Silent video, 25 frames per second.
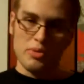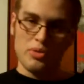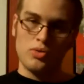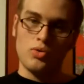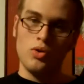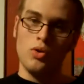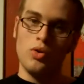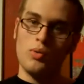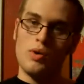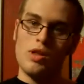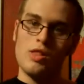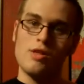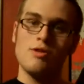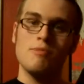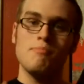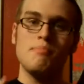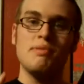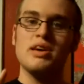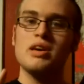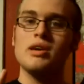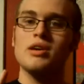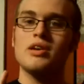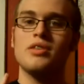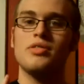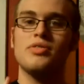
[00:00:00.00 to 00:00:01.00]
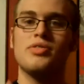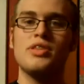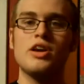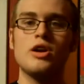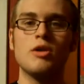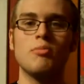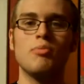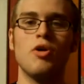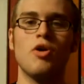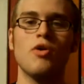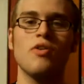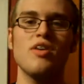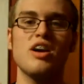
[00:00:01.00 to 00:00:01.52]
in school, whether it be theater
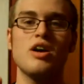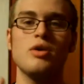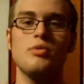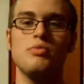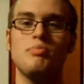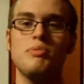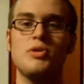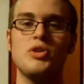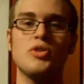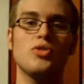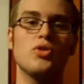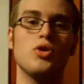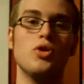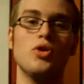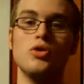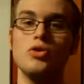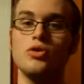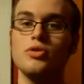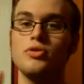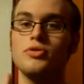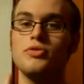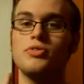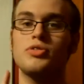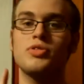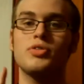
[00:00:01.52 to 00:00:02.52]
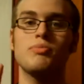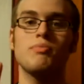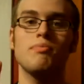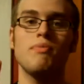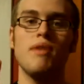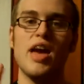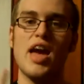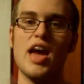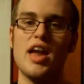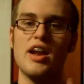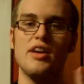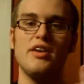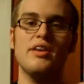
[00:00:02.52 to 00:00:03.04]
programs, musicals,
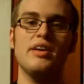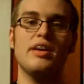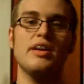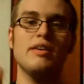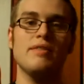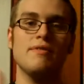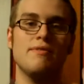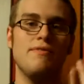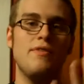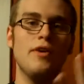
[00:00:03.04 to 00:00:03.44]
editing,